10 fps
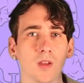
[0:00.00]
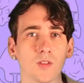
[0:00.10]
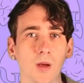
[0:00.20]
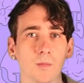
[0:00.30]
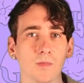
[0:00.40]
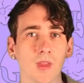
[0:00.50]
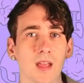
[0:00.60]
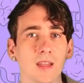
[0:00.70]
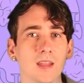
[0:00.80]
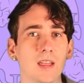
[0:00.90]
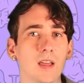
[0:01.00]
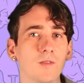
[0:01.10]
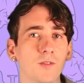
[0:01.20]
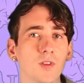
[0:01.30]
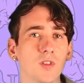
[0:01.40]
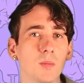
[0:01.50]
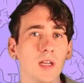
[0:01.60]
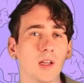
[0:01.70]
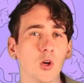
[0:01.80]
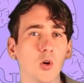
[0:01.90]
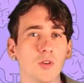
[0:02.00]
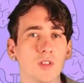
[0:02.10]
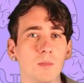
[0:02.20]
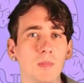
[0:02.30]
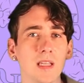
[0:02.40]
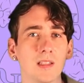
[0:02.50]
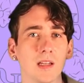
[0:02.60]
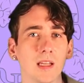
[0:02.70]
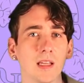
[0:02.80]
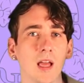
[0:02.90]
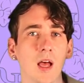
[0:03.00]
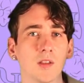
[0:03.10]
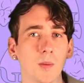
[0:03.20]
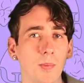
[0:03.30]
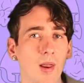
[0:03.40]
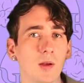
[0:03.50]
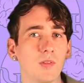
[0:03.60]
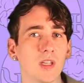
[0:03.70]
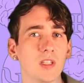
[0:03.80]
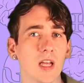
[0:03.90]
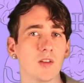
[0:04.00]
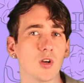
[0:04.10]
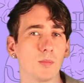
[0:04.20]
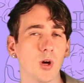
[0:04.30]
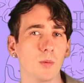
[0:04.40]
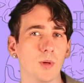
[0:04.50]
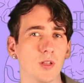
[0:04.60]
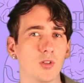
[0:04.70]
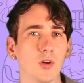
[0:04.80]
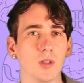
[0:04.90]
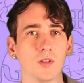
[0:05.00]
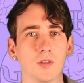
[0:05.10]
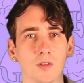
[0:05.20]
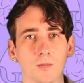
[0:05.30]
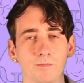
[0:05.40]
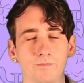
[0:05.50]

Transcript: So, the infants are being encouraged immediately to play with the gender appropriate toys.